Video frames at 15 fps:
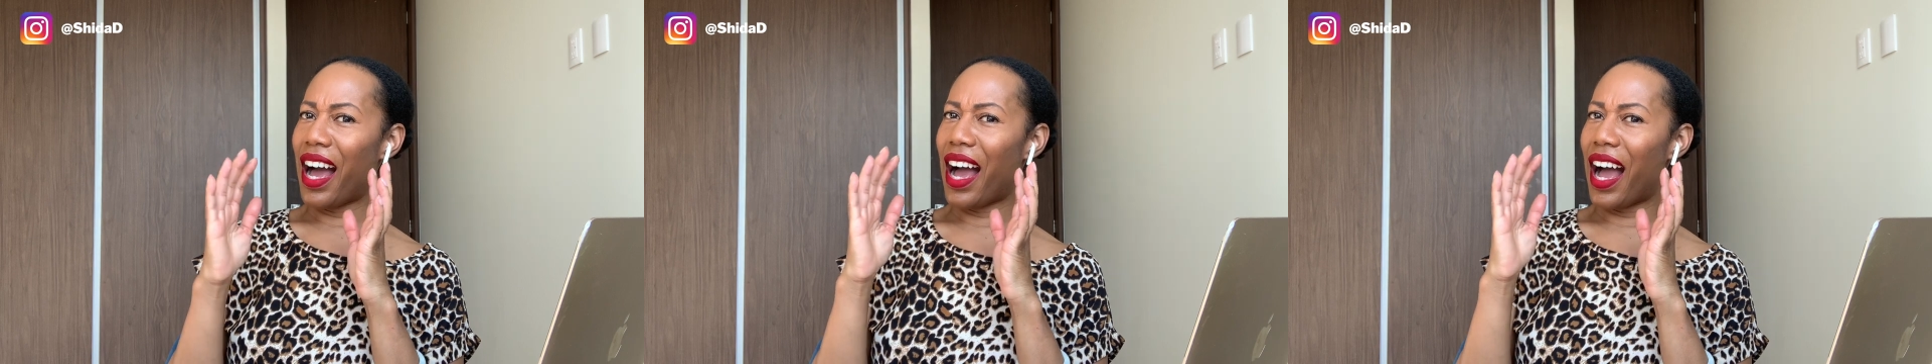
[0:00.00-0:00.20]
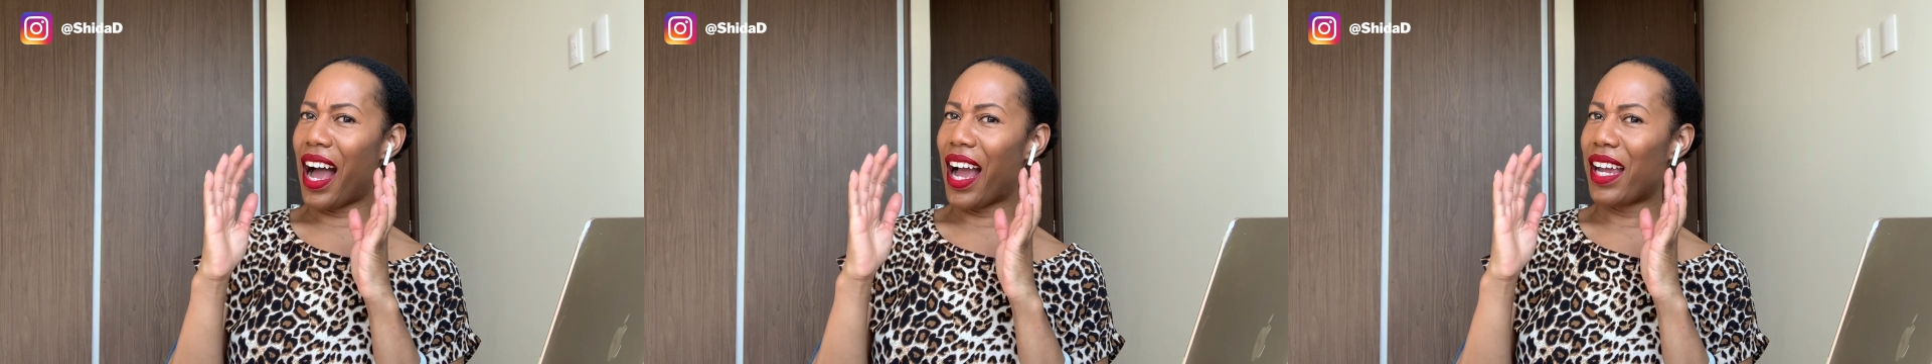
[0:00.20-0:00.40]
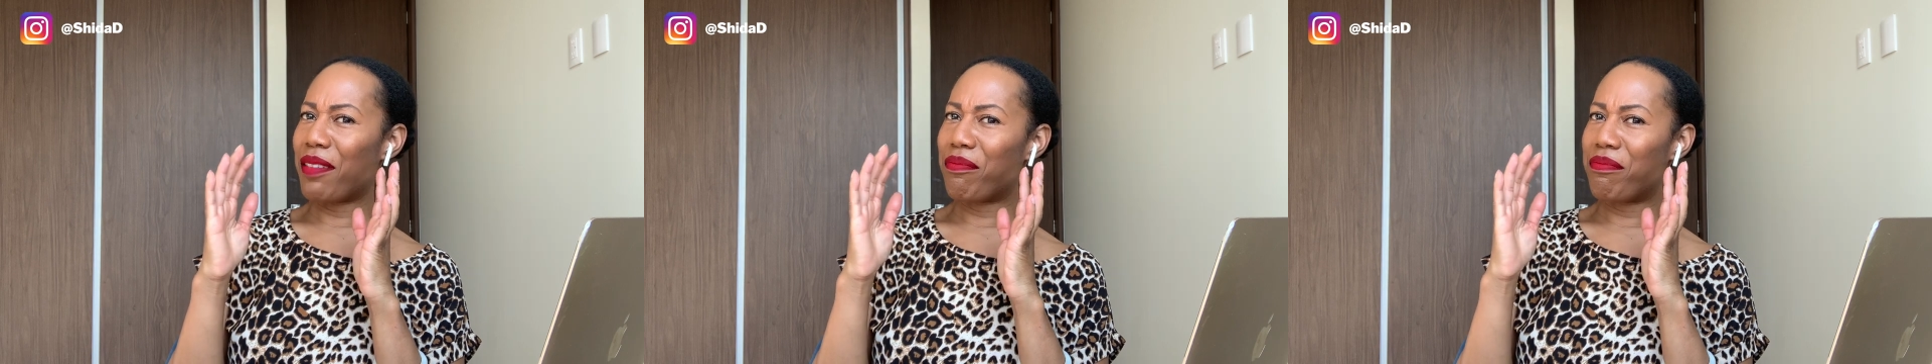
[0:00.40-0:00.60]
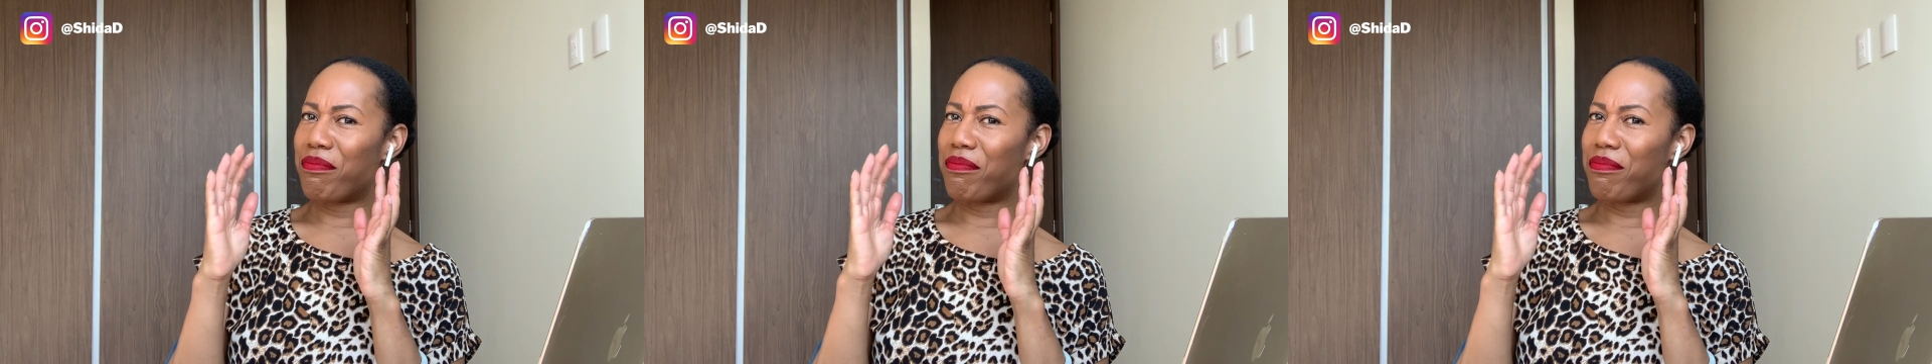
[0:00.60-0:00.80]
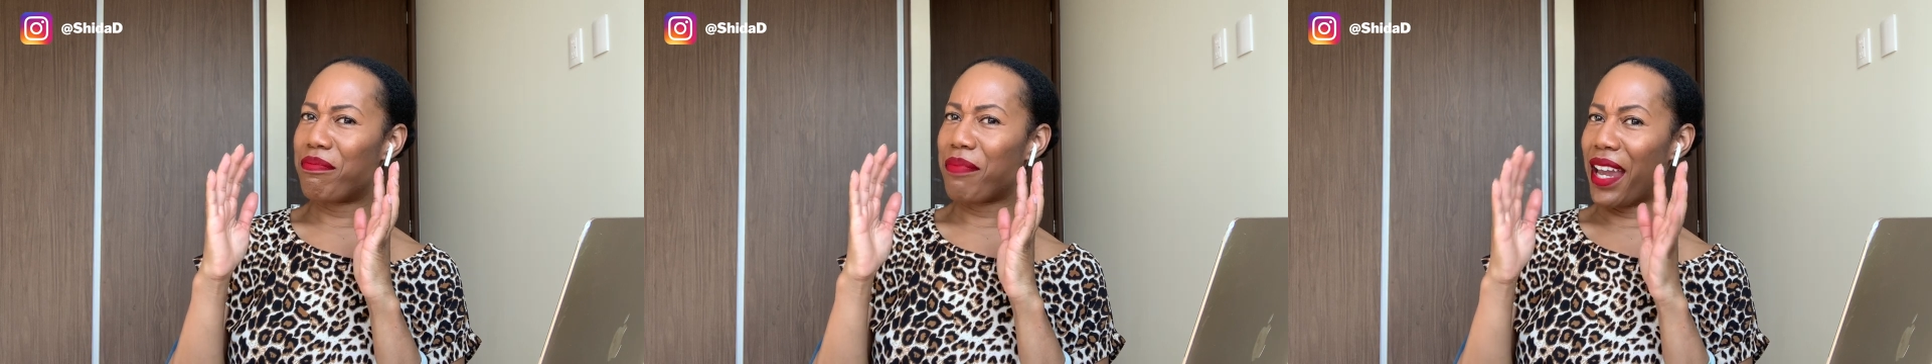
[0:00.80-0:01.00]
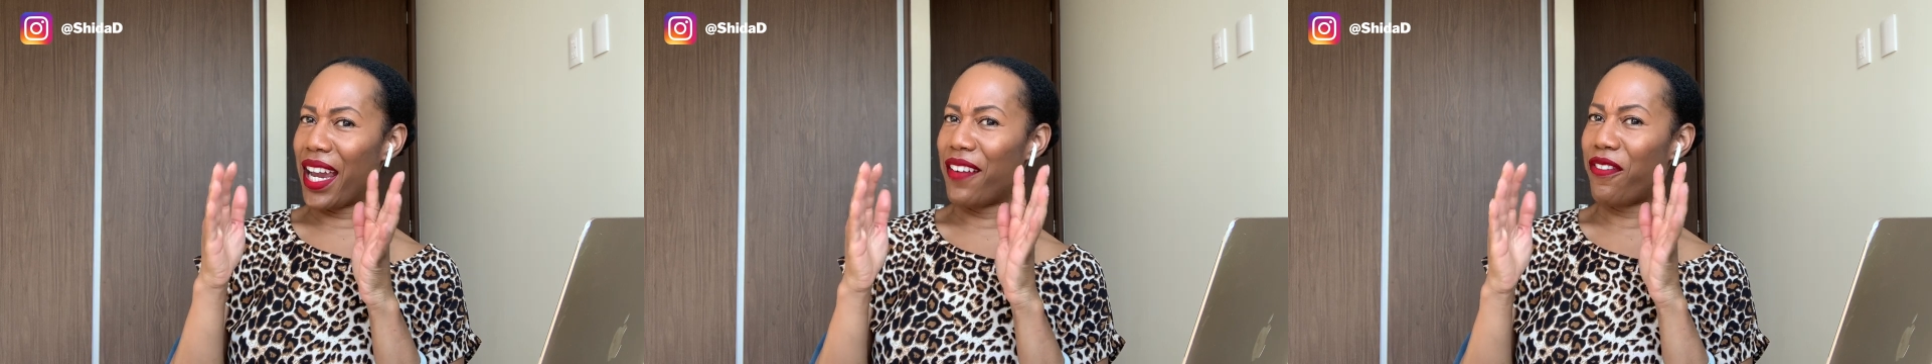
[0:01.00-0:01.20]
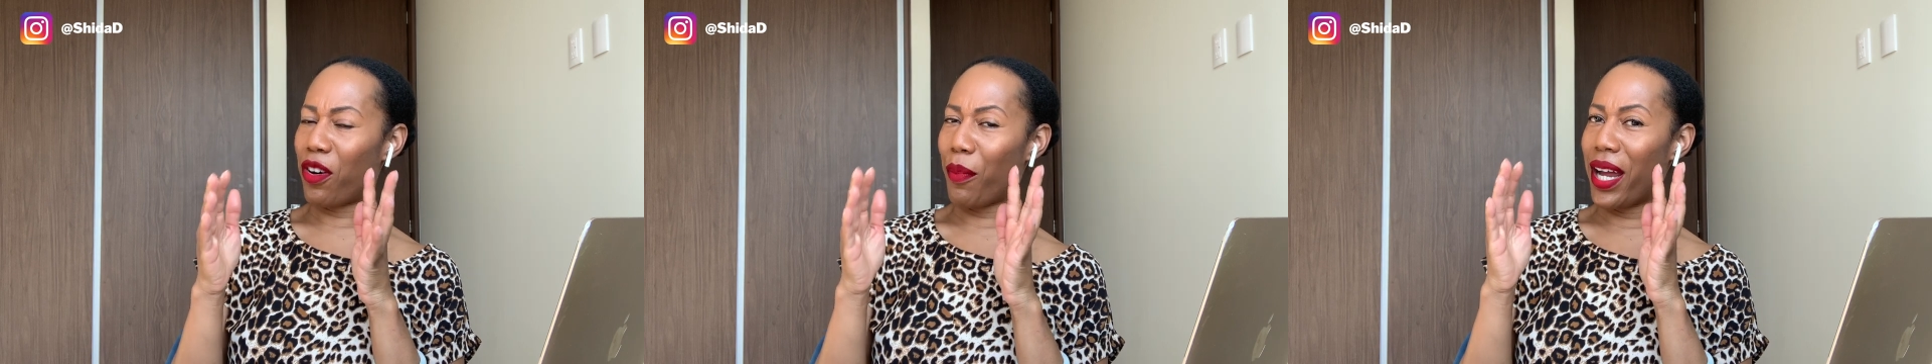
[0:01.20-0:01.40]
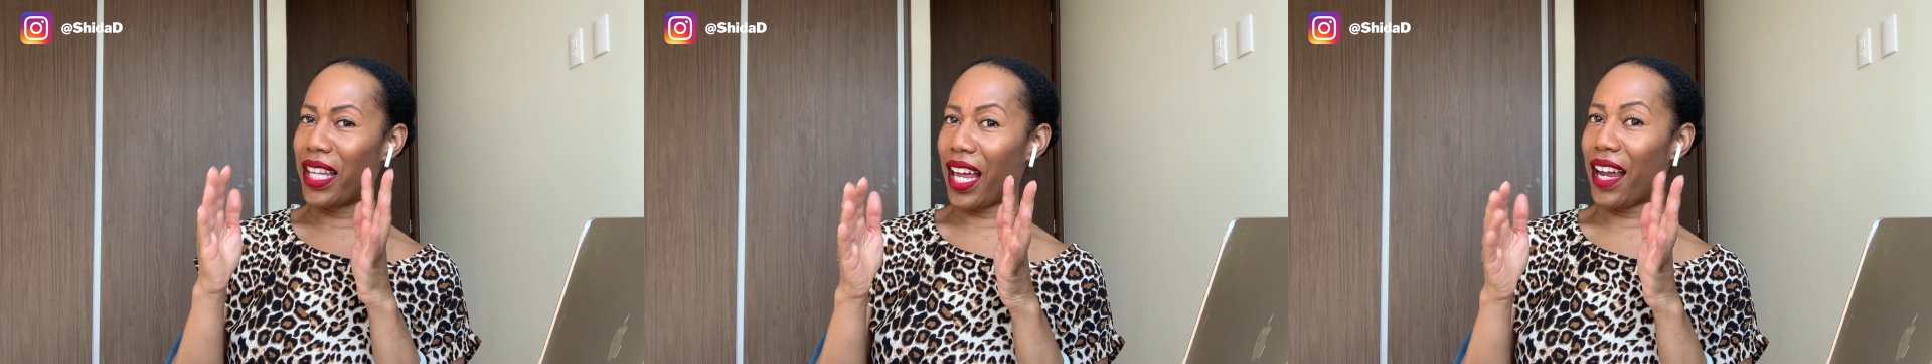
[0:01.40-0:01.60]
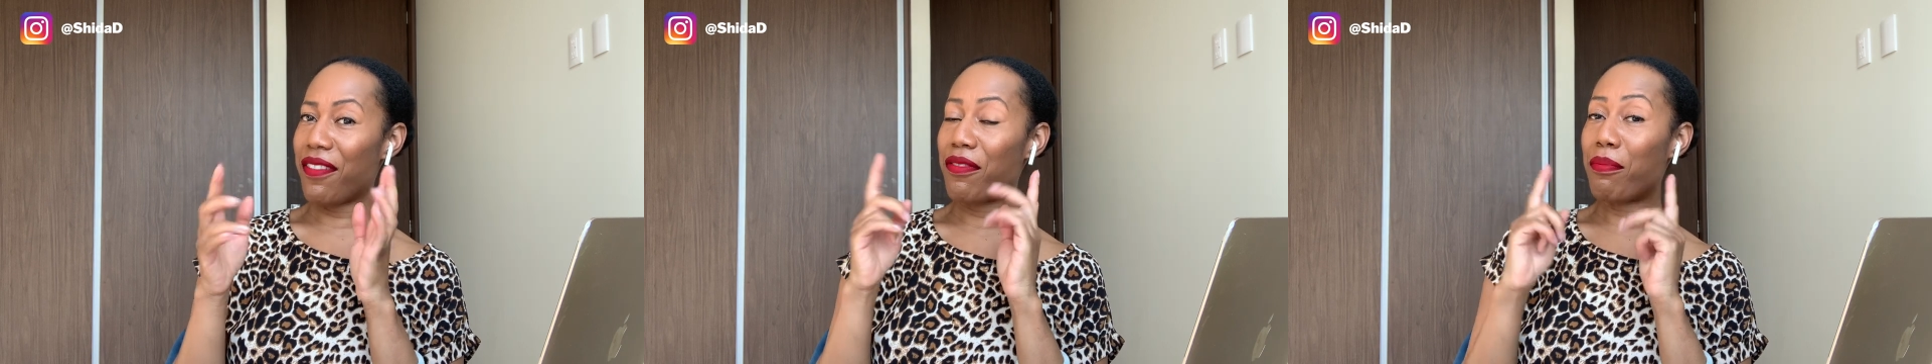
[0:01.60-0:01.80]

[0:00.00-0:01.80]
I paid for my life.